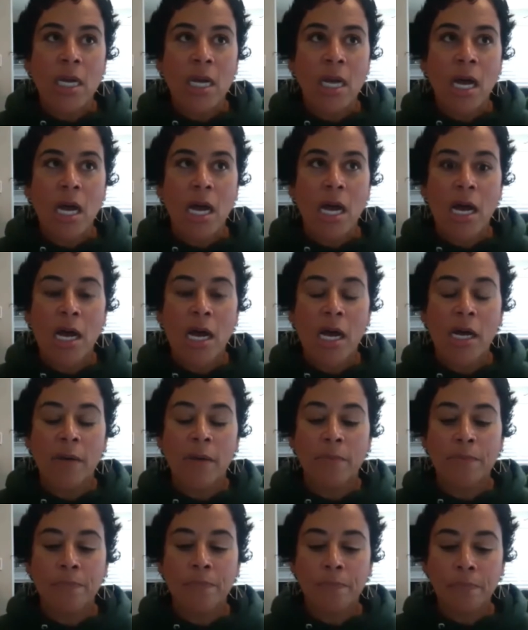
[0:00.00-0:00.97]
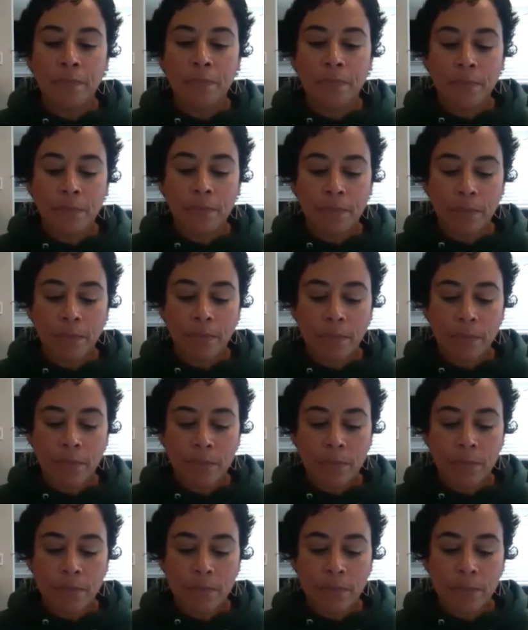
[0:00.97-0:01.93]
And
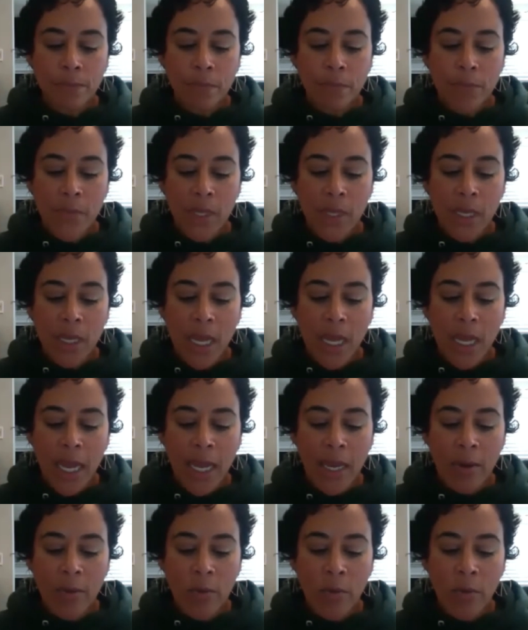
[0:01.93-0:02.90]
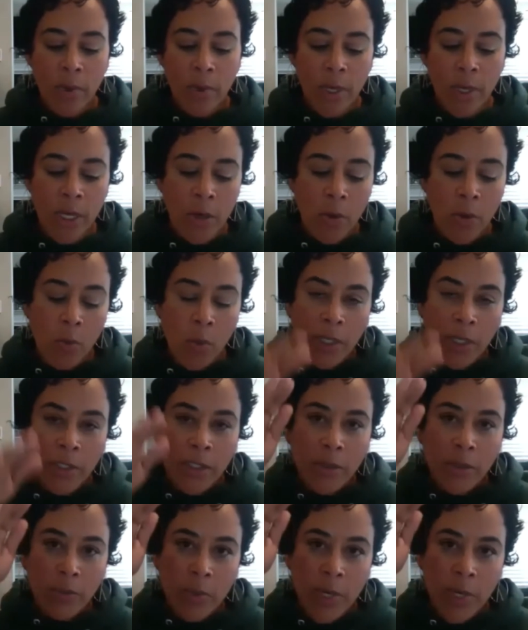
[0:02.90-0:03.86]
you know,
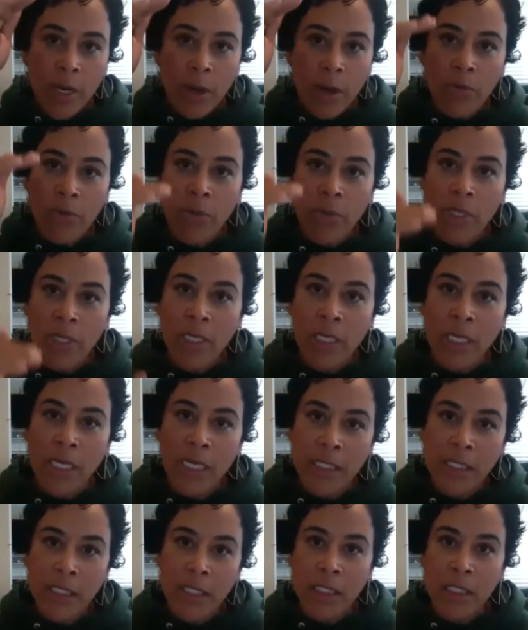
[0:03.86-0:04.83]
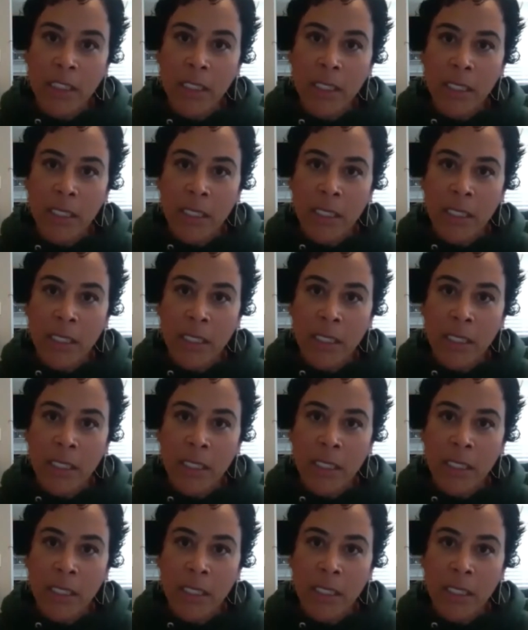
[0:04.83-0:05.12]
once we go through the list,